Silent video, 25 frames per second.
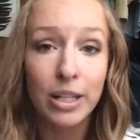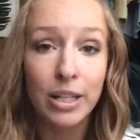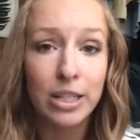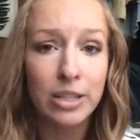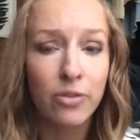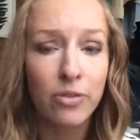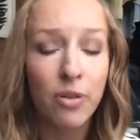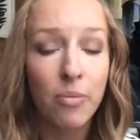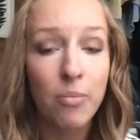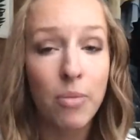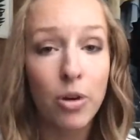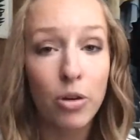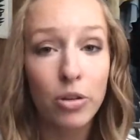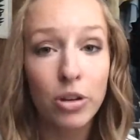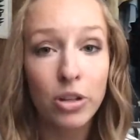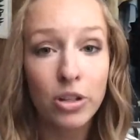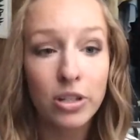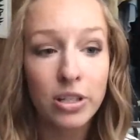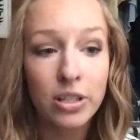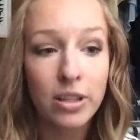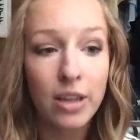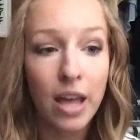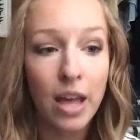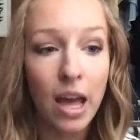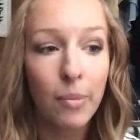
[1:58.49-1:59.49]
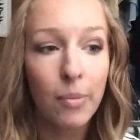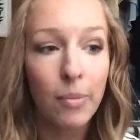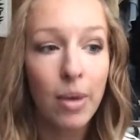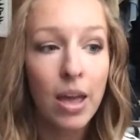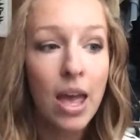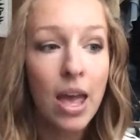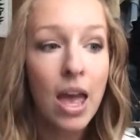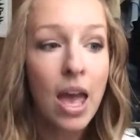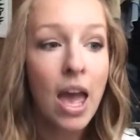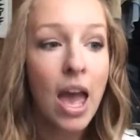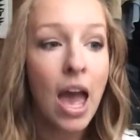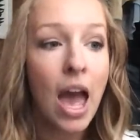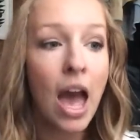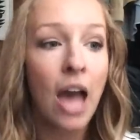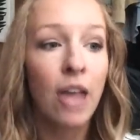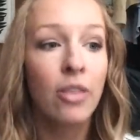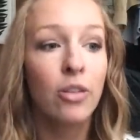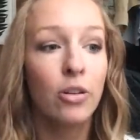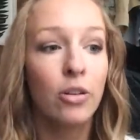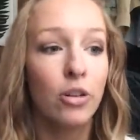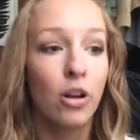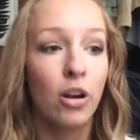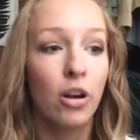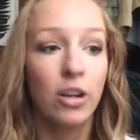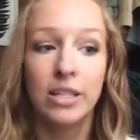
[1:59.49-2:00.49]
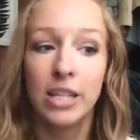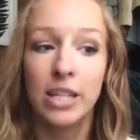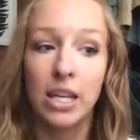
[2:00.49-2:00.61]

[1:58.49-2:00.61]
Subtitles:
it's familiar to them and they're not